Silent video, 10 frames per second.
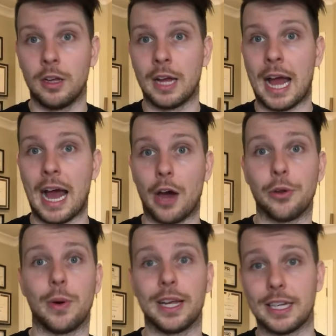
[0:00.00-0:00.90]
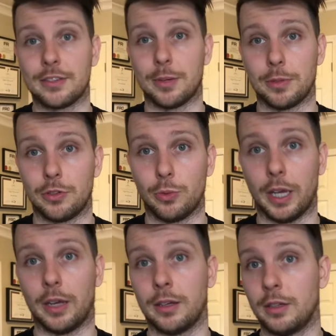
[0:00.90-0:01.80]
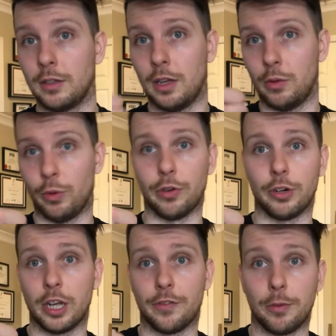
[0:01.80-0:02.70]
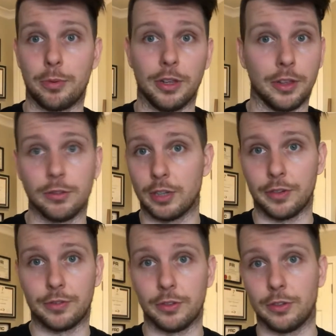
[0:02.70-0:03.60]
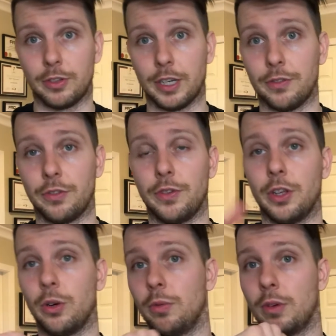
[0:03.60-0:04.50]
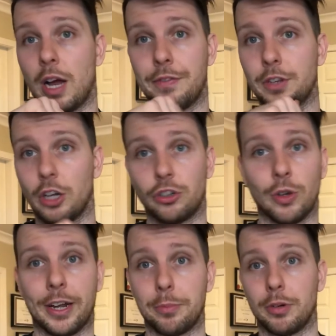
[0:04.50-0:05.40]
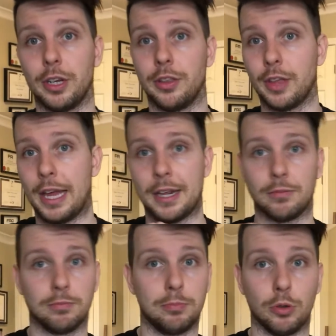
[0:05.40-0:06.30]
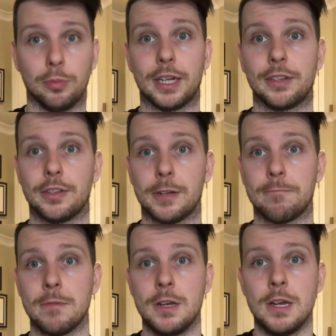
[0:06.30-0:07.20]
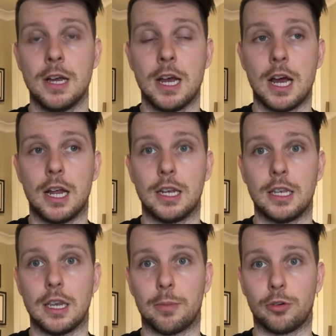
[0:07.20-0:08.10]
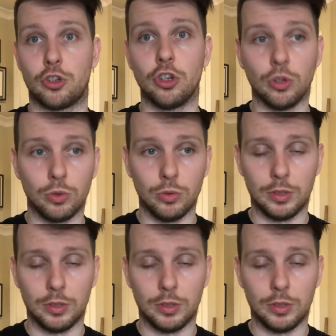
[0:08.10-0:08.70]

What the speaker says: how do I get someone swinging? We already covered breathing. Say for the sake of this video, I've taught you how to breathe and boom, that's it. Number two